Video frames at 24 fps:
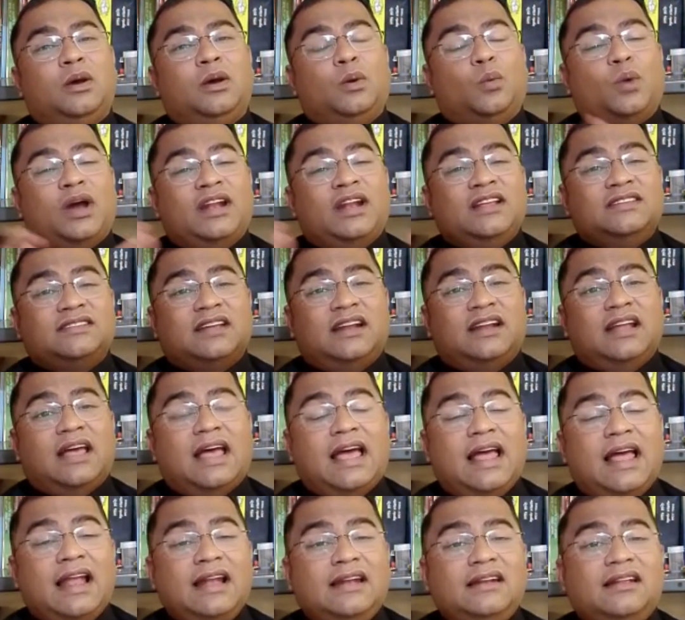One is an
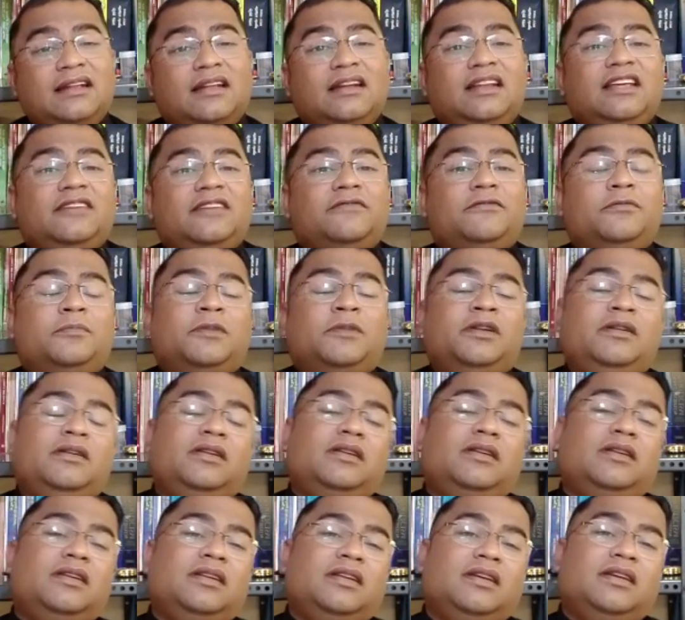elderly
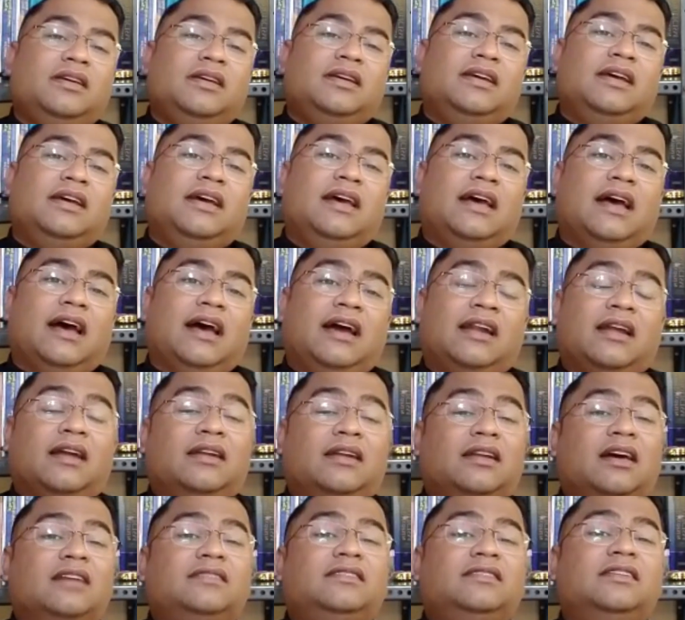woman and
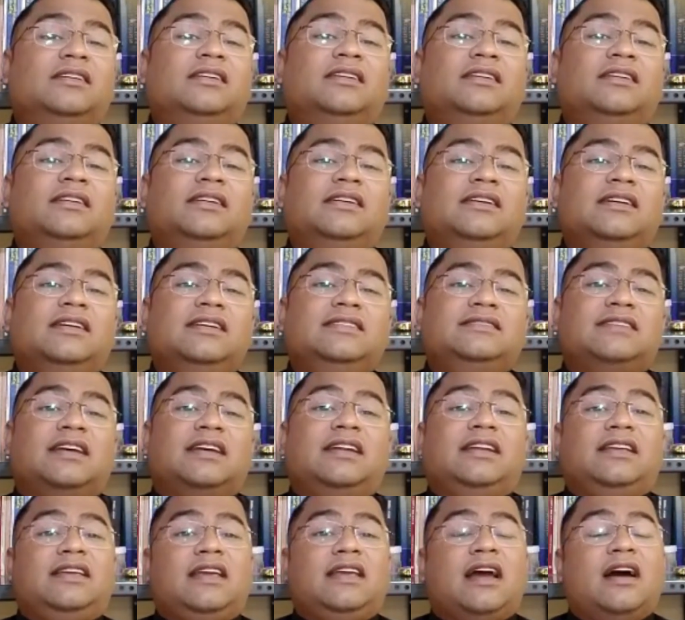another is
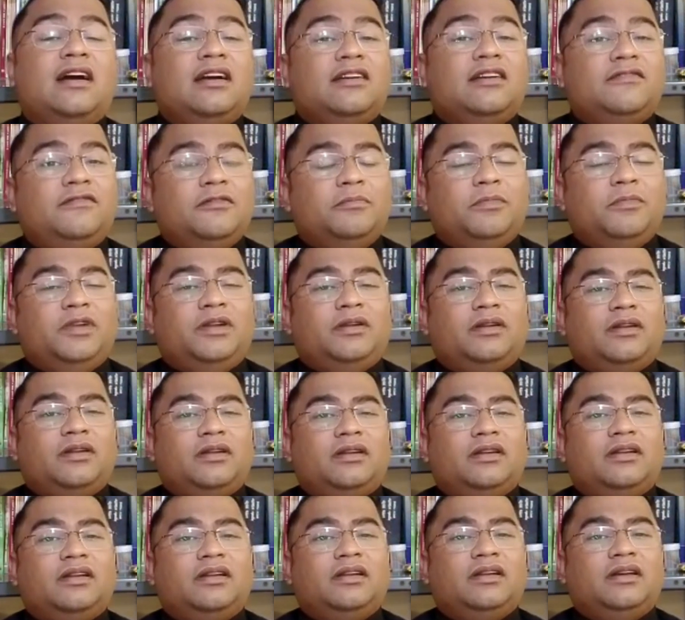a young woman.
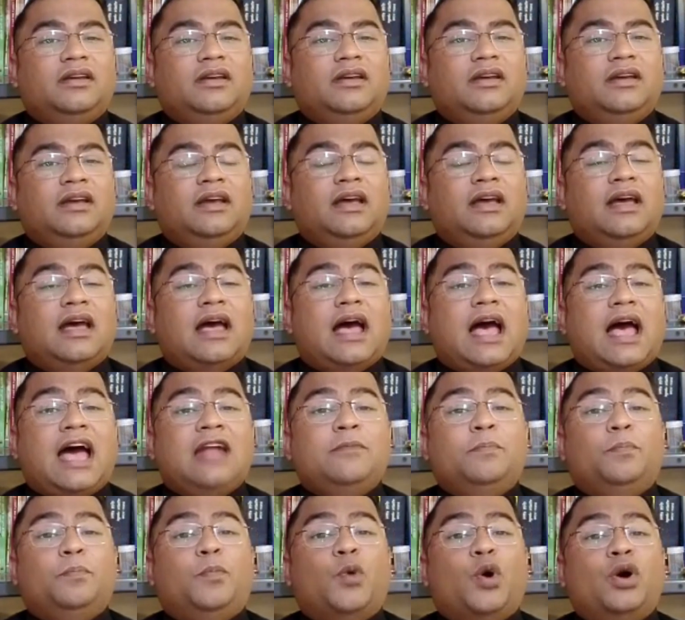
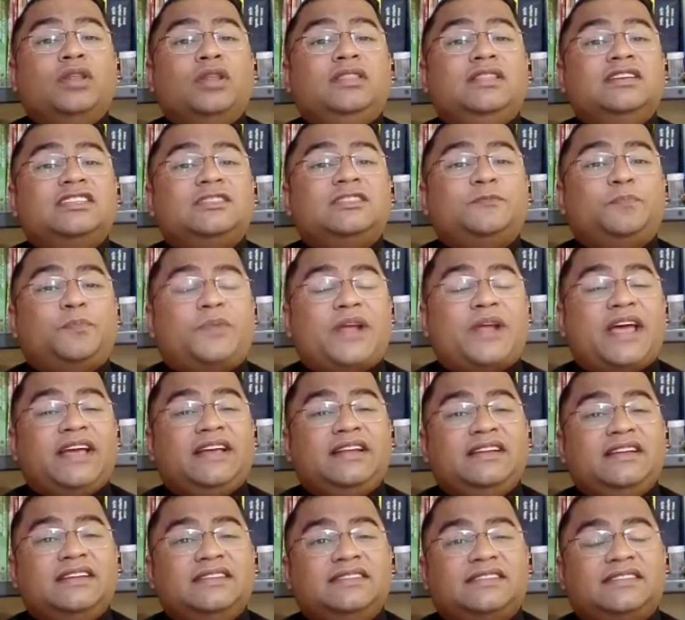And both these
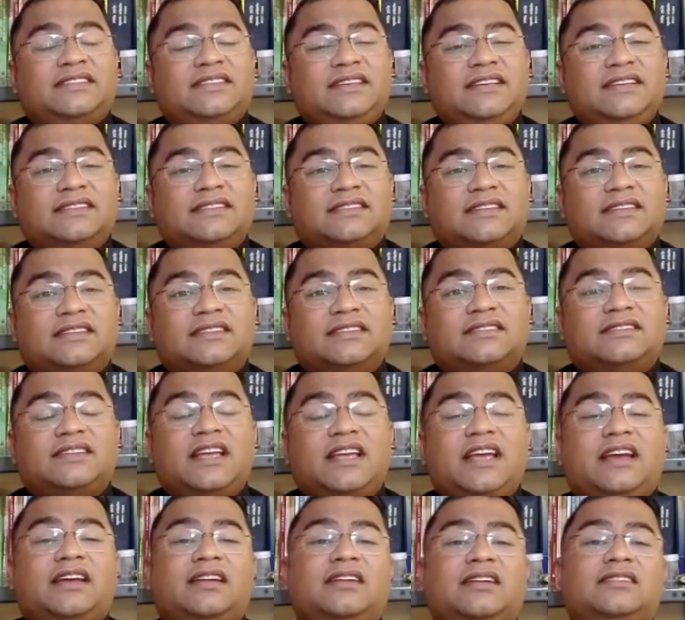pregnancies in the
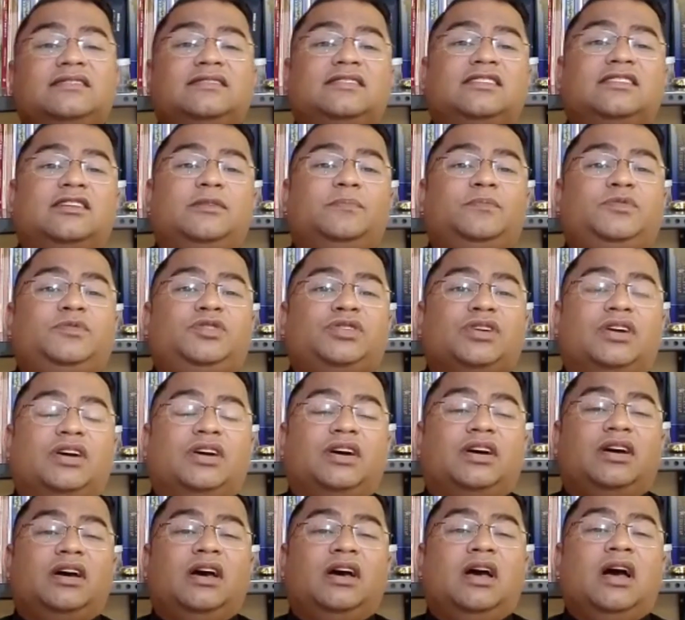sacred
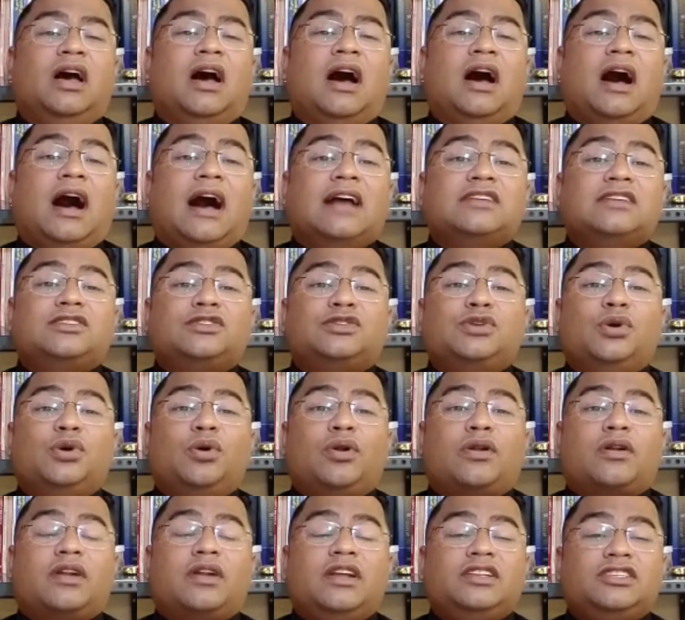scripture are so
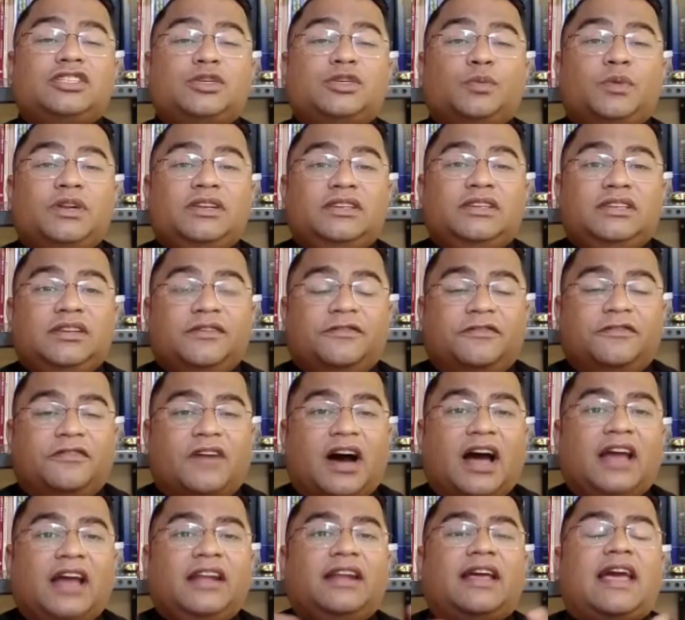rich with
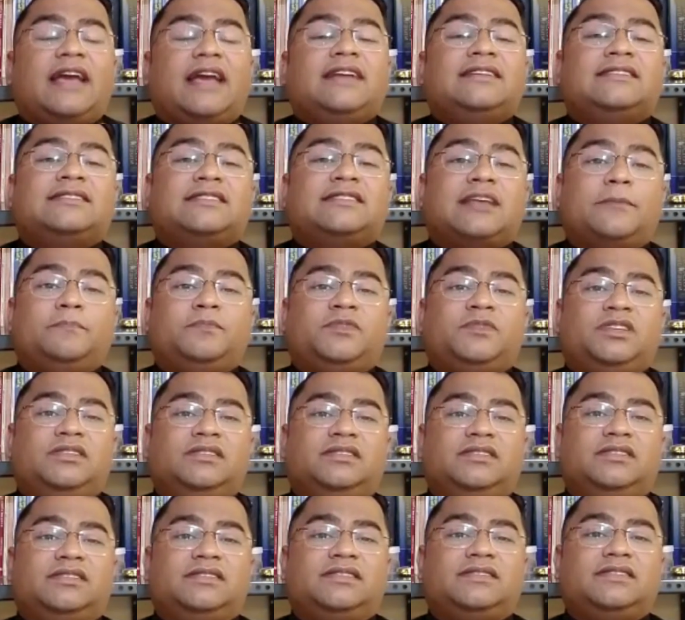divine
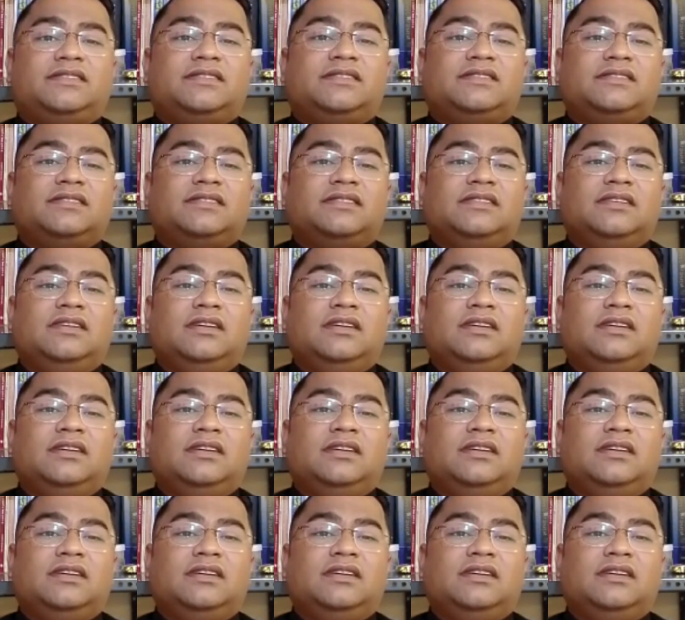acceptance.